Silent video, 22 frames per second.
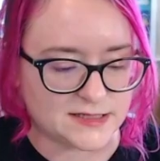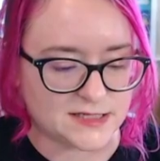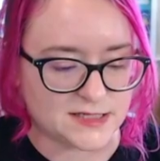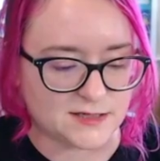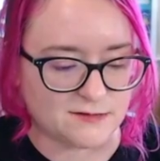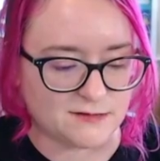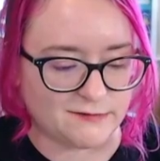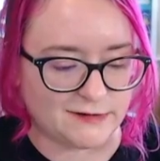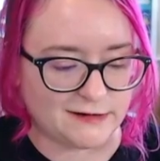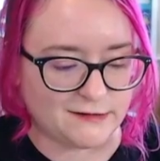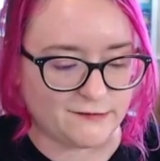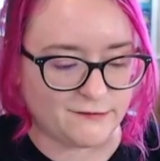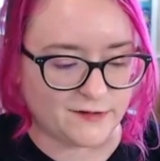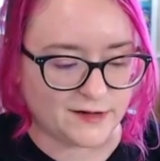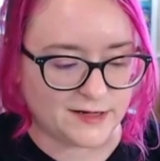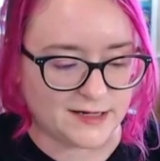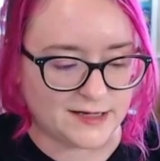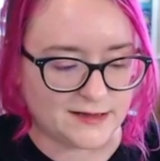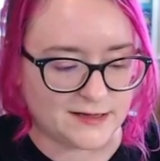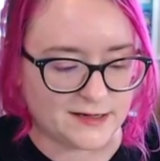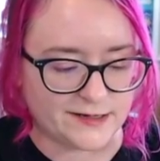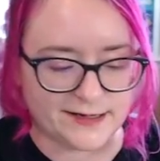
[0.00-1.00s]
is very
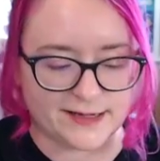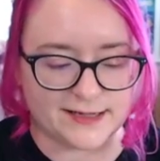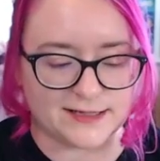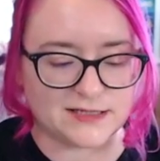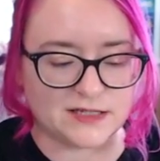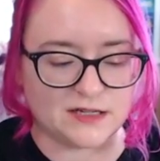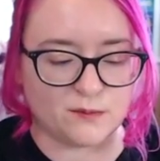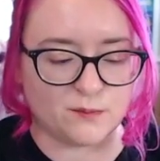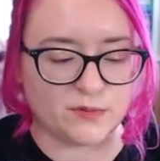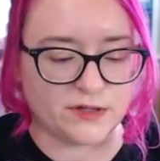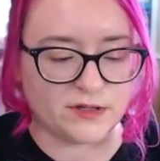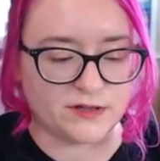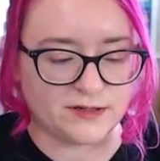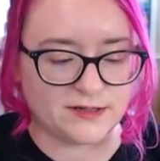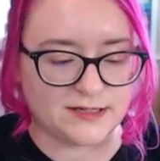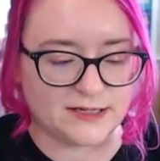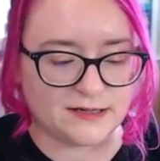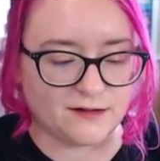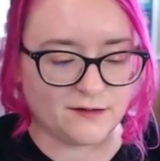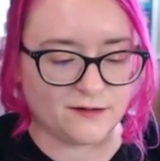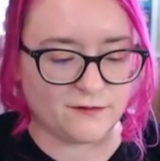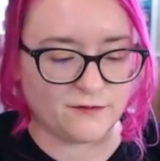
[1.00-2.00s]
funny that it has an
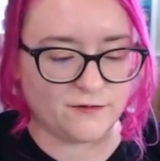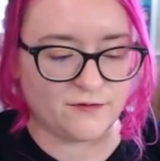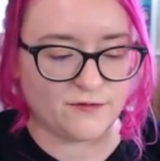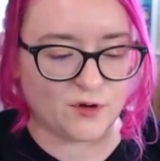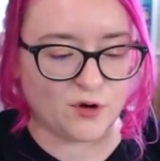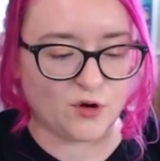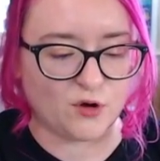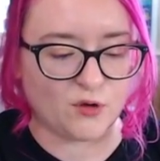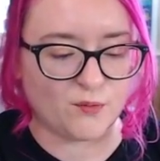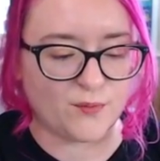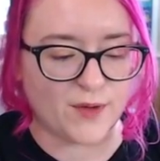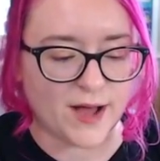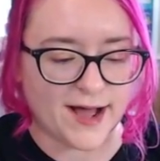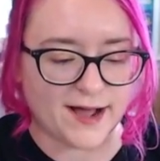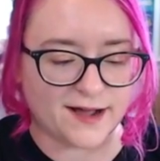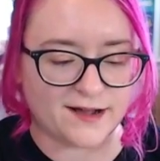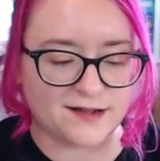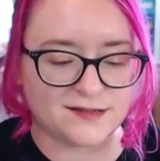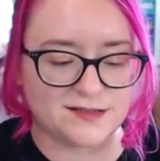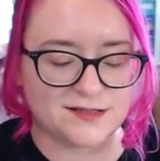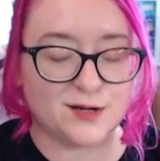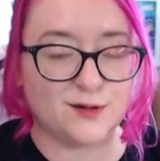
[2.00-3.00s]
ability to fall
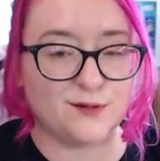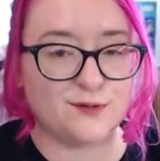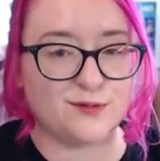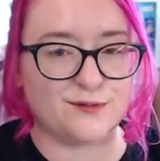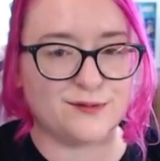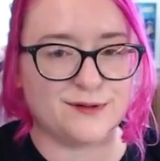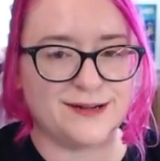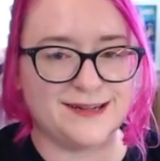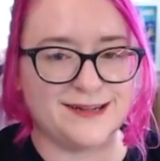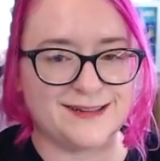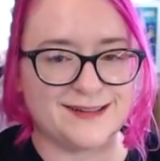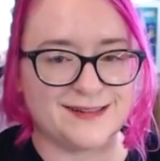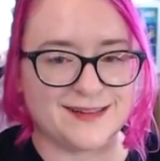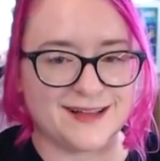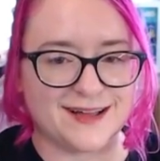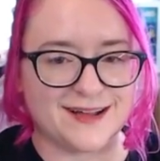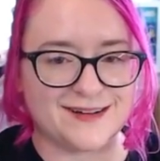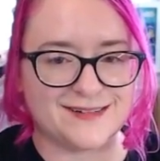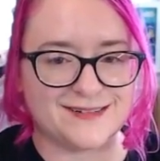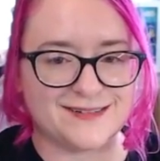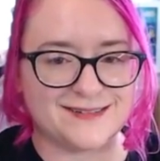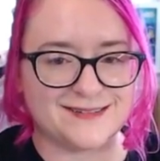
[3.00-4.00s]
back to
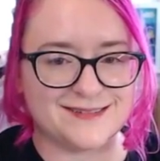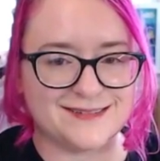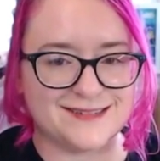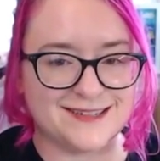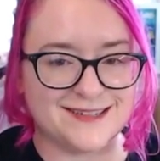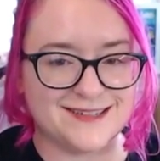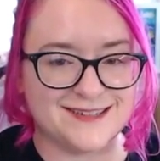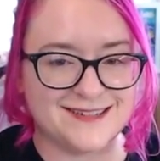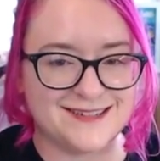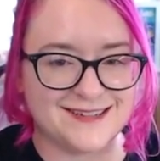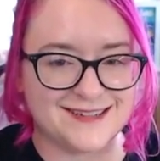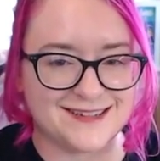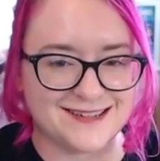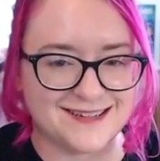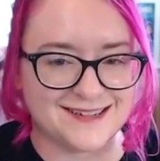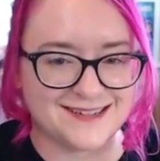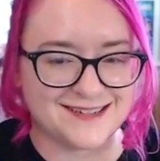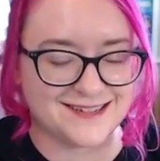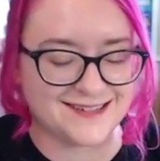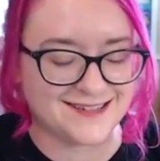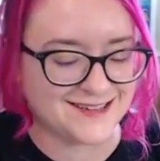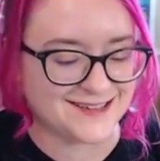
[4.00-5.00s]
reload.
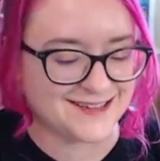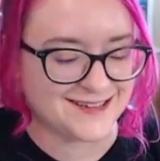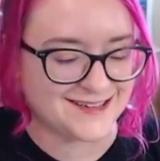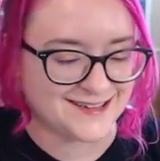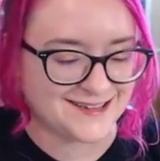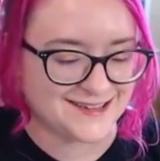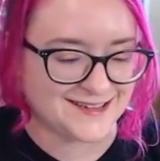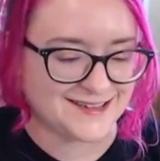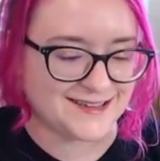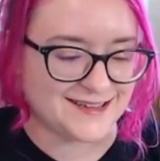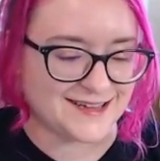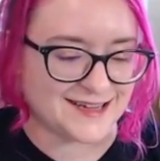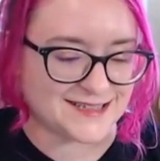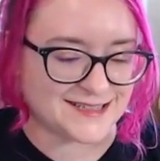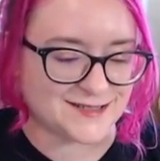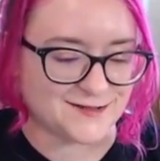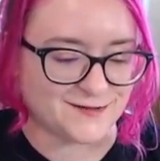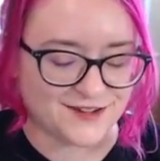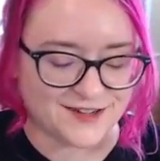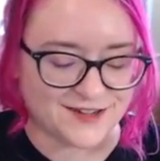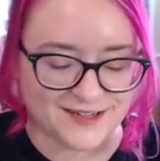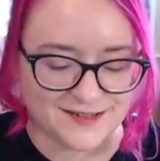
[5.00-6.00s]
That's
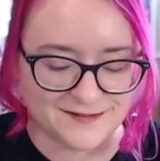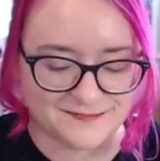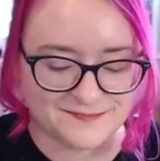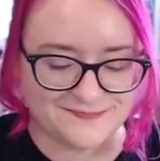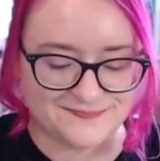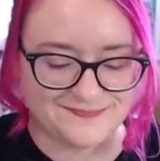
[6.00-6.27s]
fun.